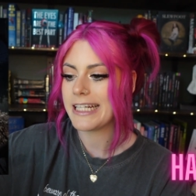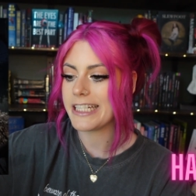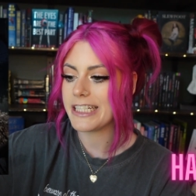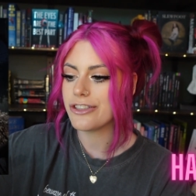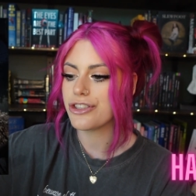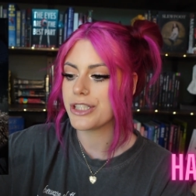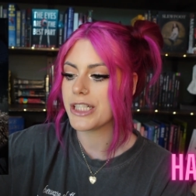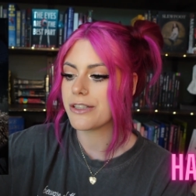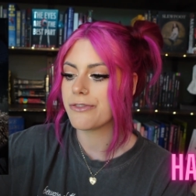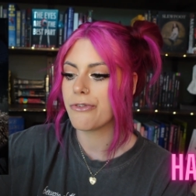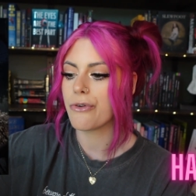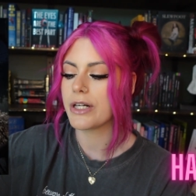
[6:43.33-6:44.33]
each
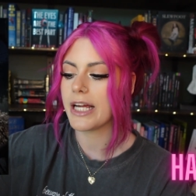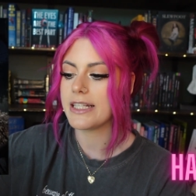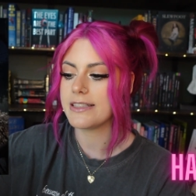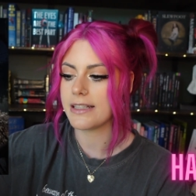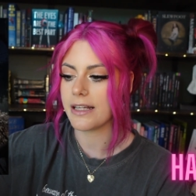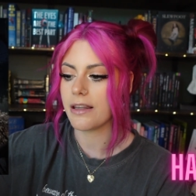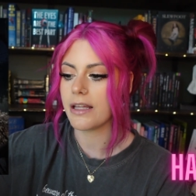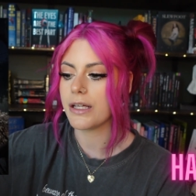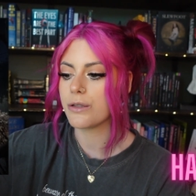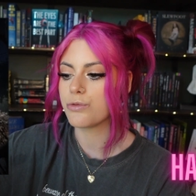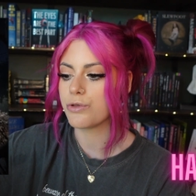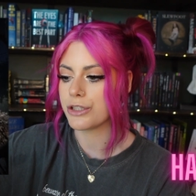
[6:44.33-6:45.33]
year for a
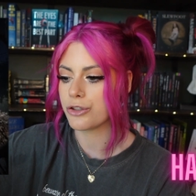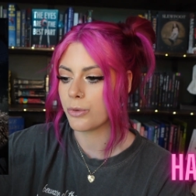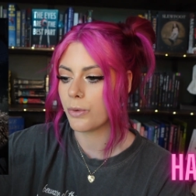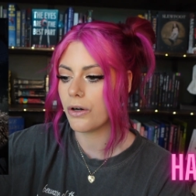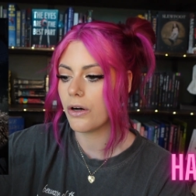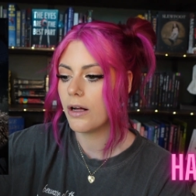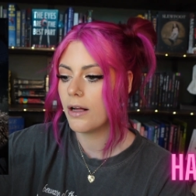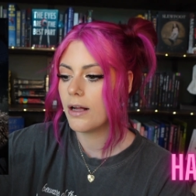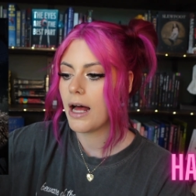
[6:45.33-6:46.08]
deadly ritual.